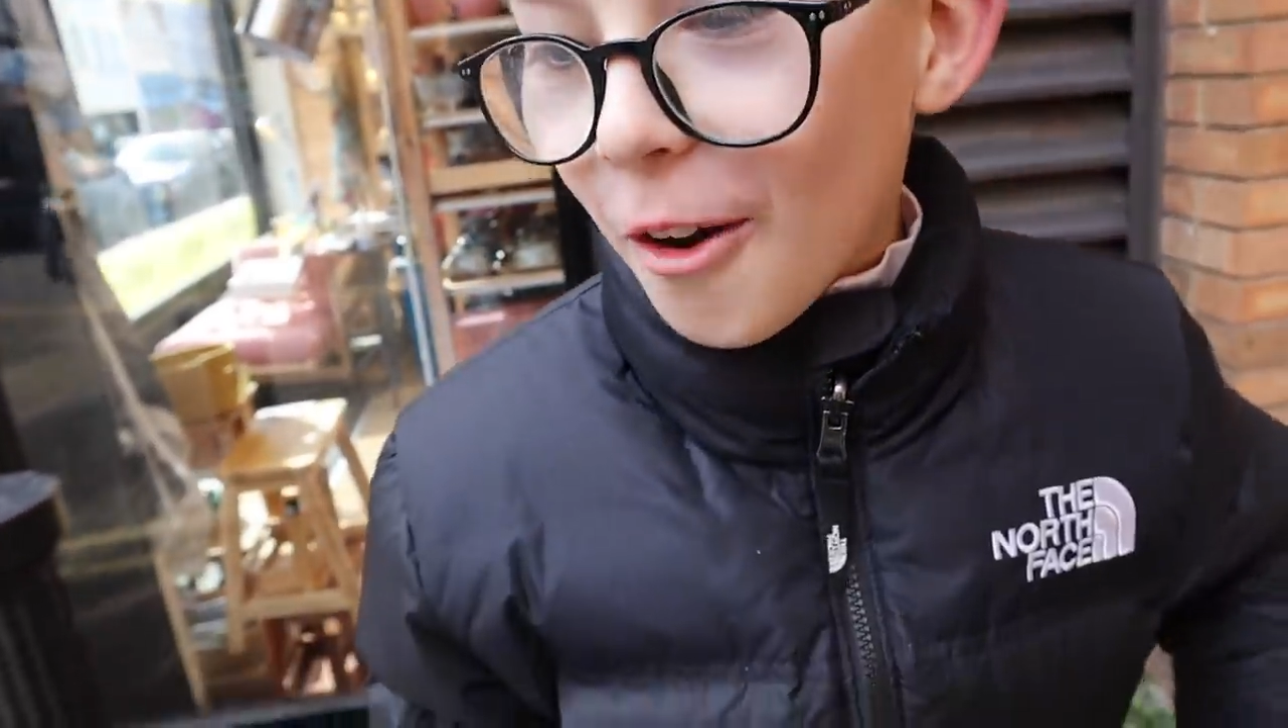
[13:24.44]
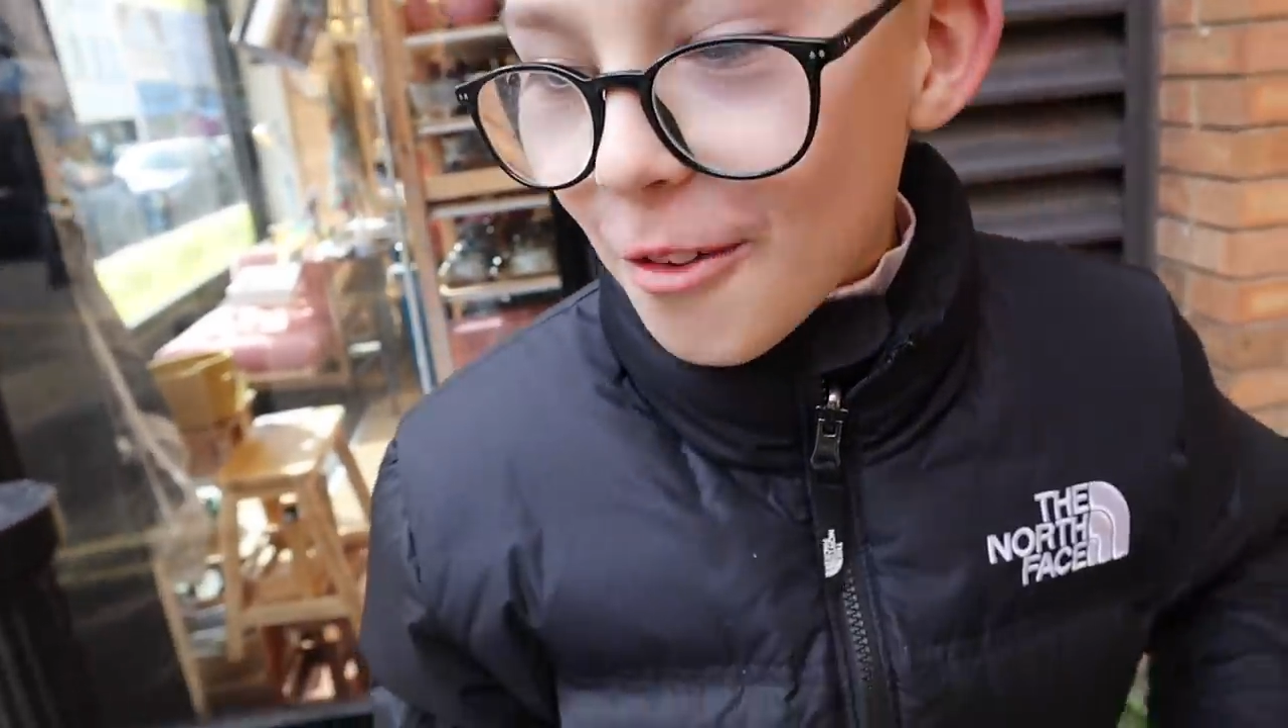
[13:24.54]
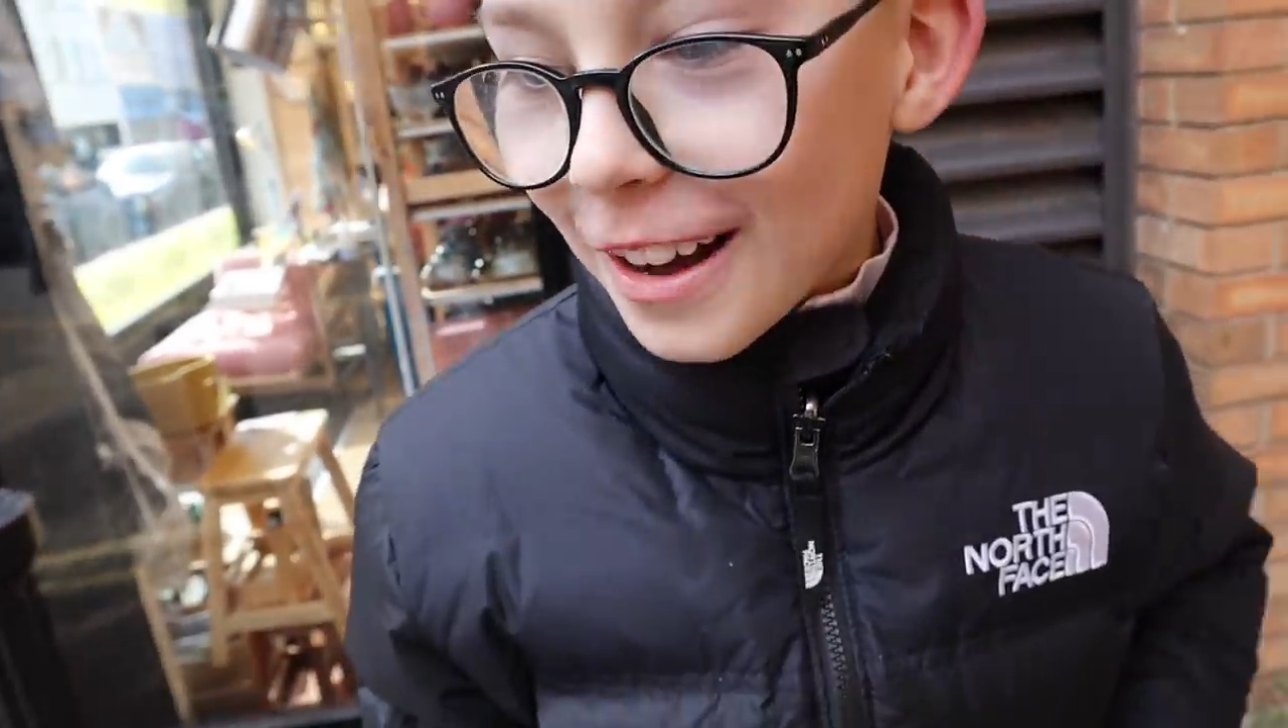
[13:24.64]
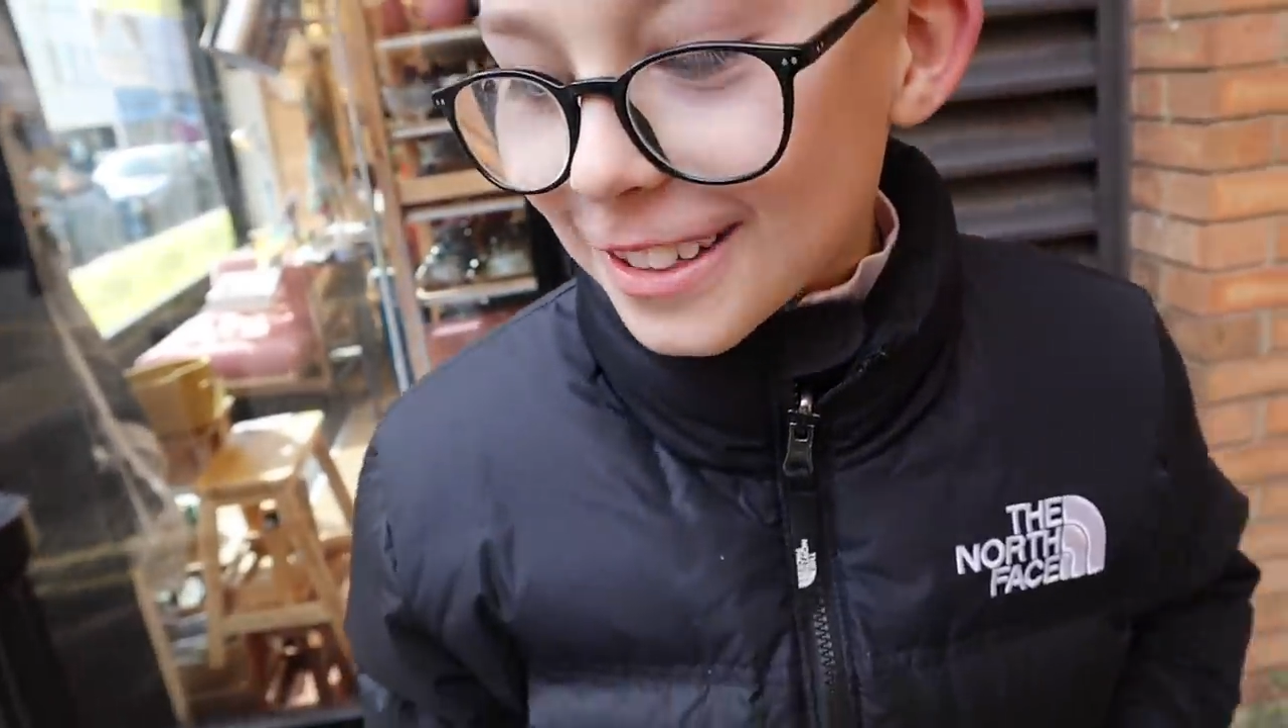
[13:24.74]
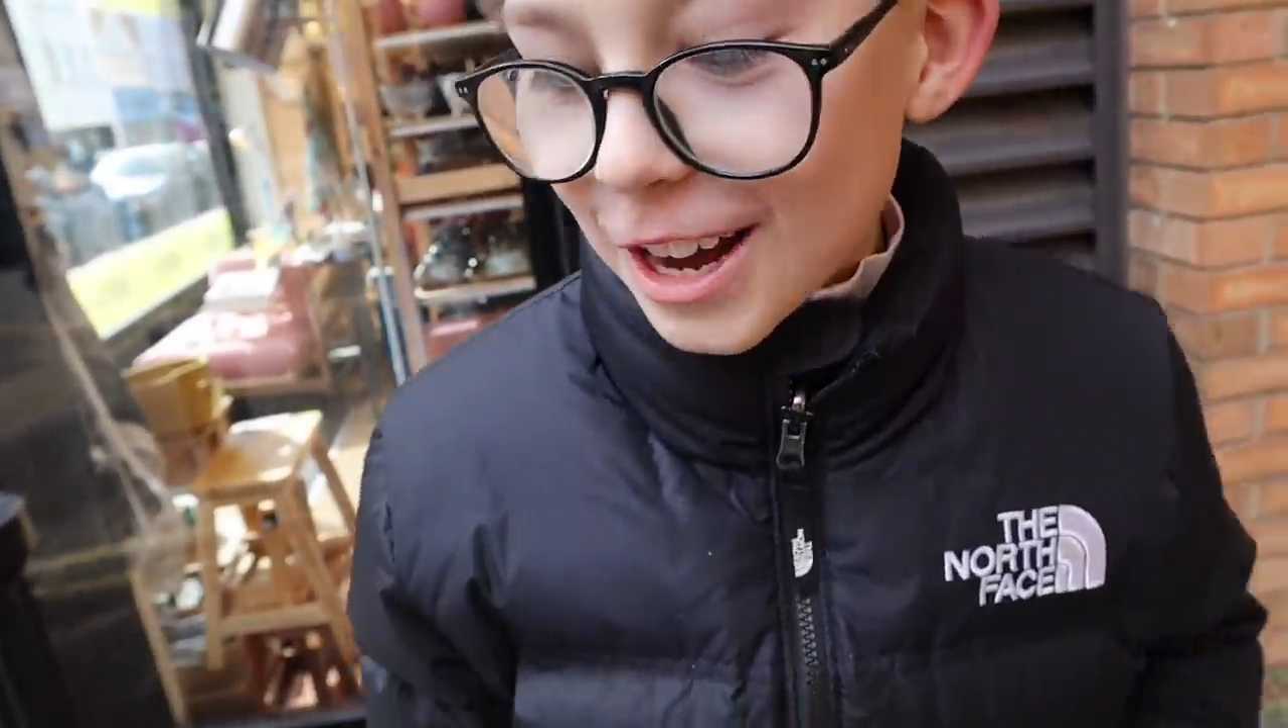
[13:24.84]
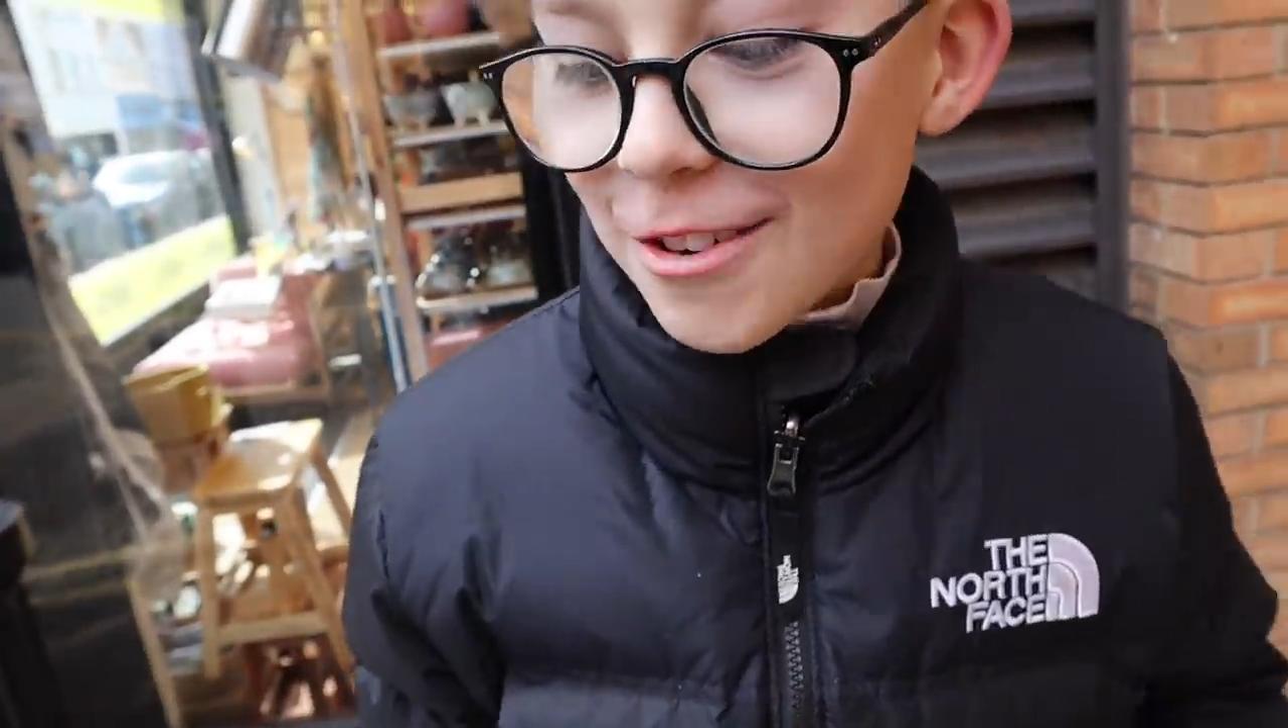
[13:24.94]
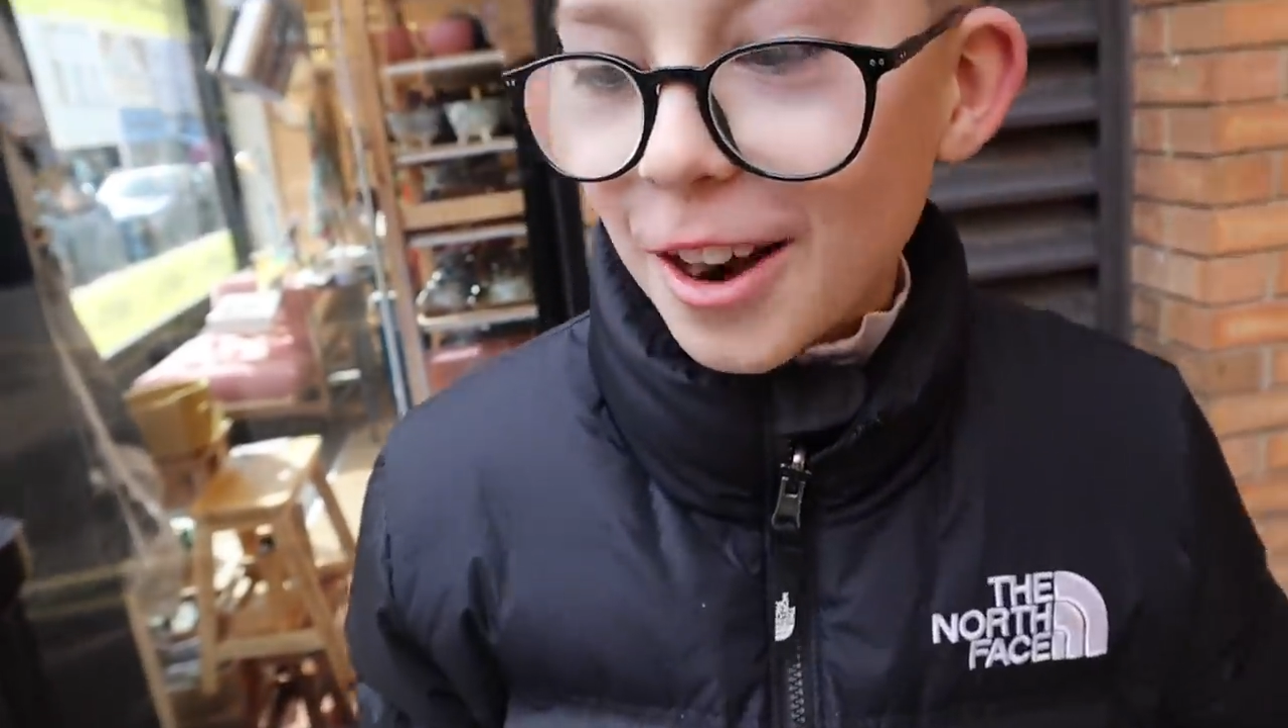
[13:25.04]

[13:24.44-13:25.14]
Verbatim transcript: it's, it's,